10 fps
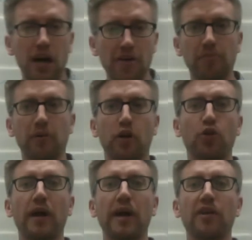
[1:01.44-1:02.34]
a number
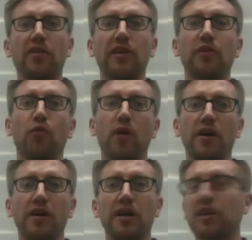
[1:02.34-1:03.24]
greater than 1.
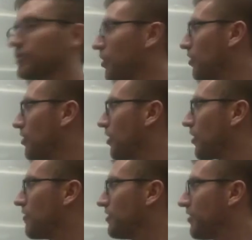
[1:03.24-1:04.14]
So we're
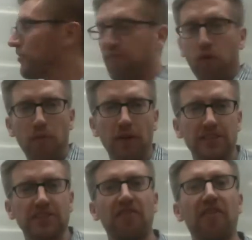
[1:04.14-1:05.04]
going to have another formula
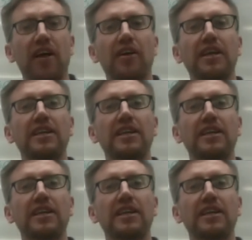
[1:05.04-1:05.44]
that's just very